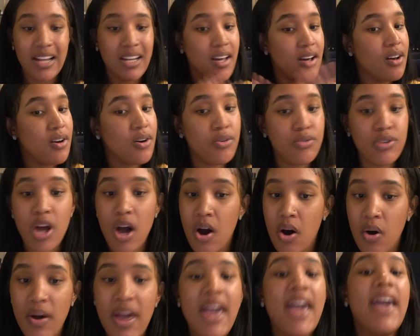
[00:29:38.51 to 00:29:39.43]
No,
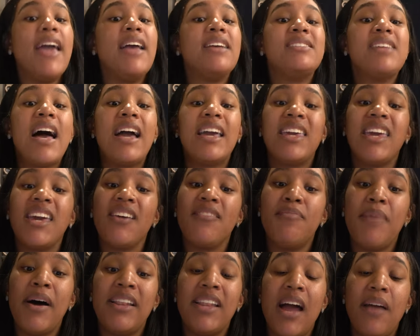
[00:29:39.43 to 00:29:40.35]
no, it's I give
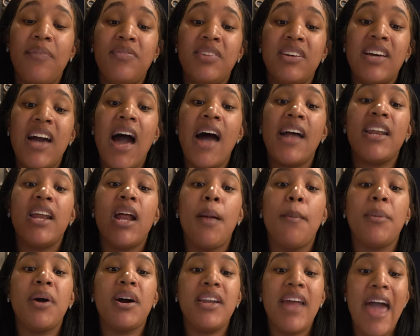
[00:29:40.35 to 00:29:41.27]
my life to God and
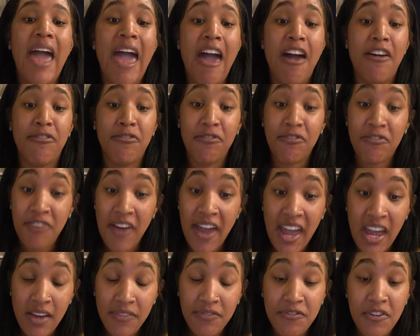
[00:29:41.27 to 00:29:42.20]
I'm gonna have
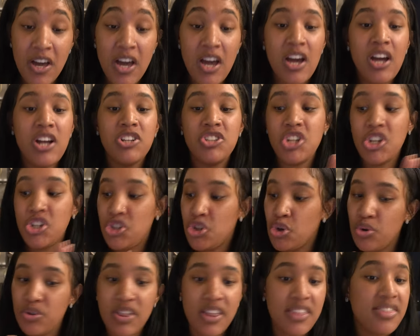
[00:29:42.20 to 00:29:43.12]
faith to
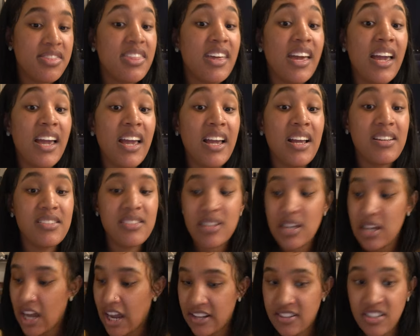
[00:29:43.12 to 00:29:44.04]
do the things
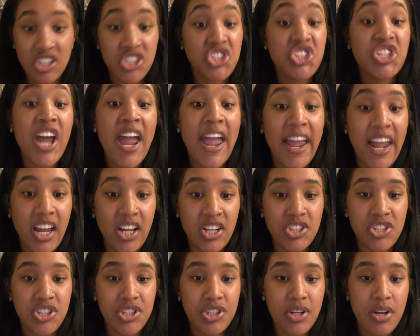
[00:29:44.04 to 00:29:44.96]
and to
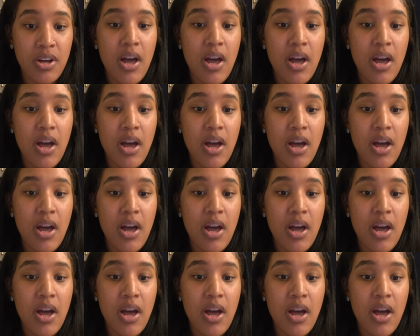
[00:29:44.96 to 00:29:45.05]
change.